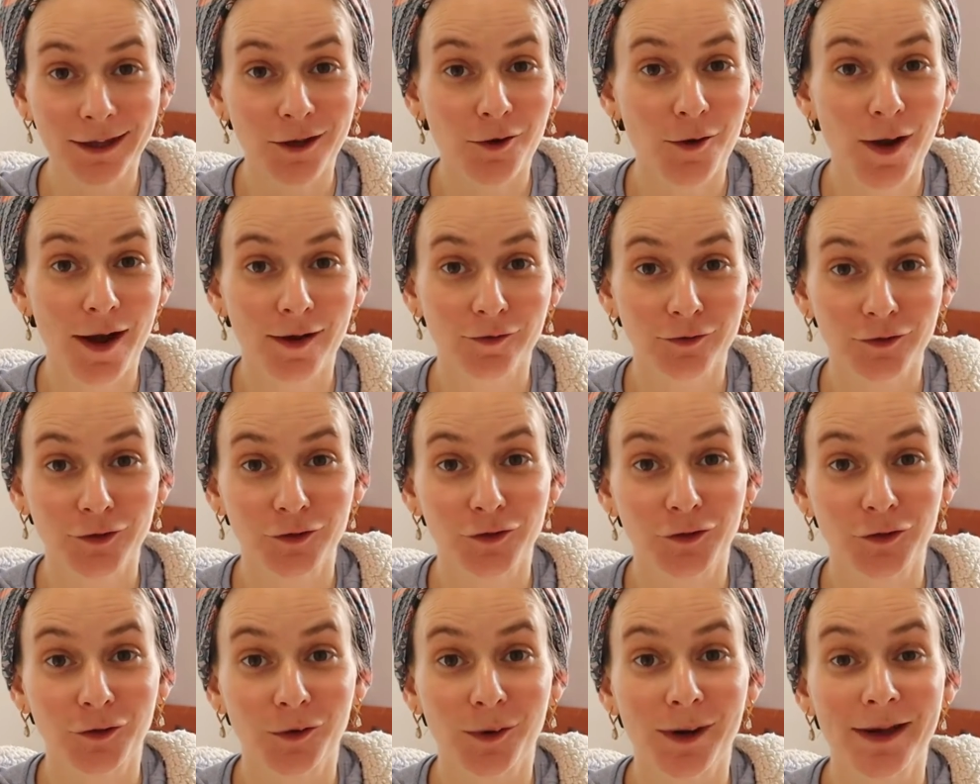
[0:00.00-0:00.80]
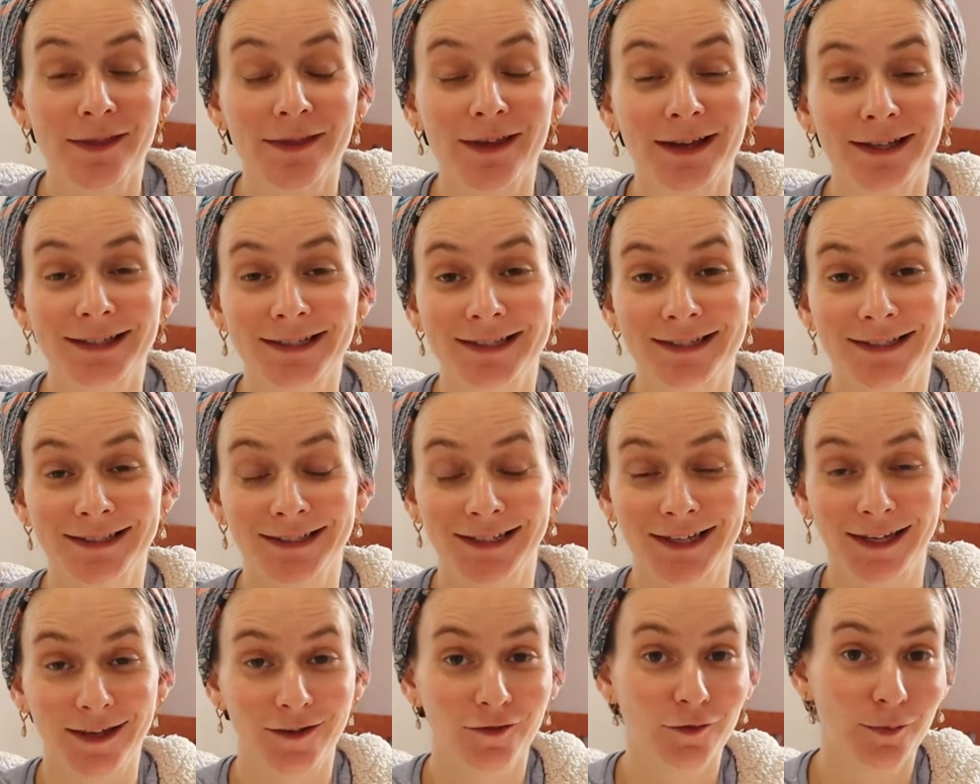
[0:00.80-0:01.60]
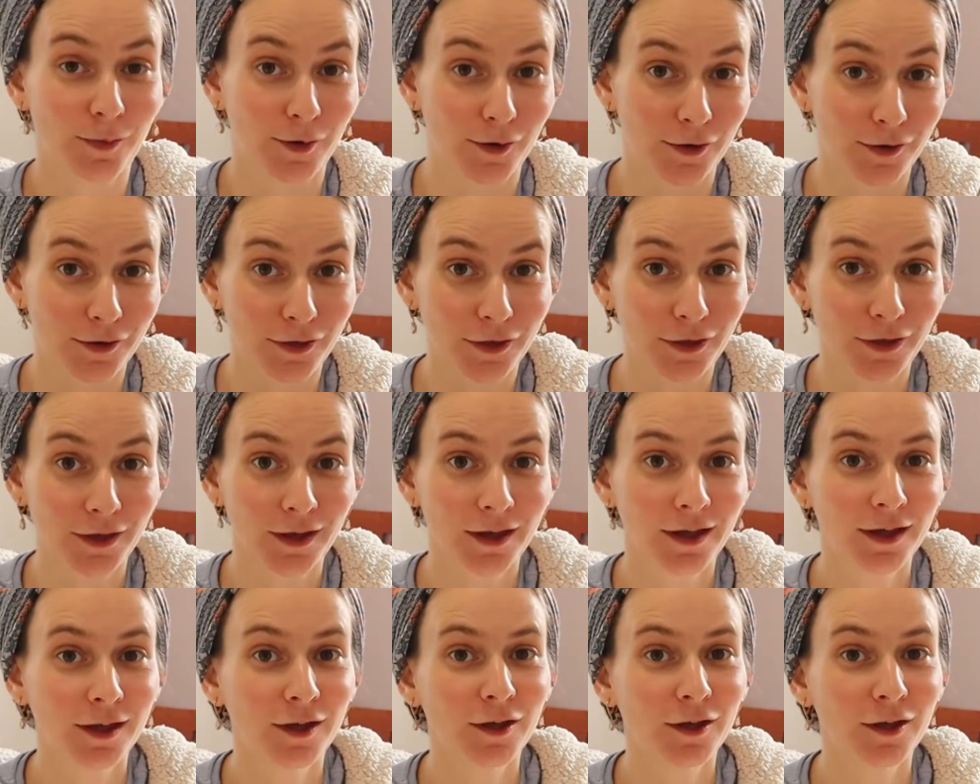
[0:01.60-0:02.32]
thing you have to do, and that's give birth.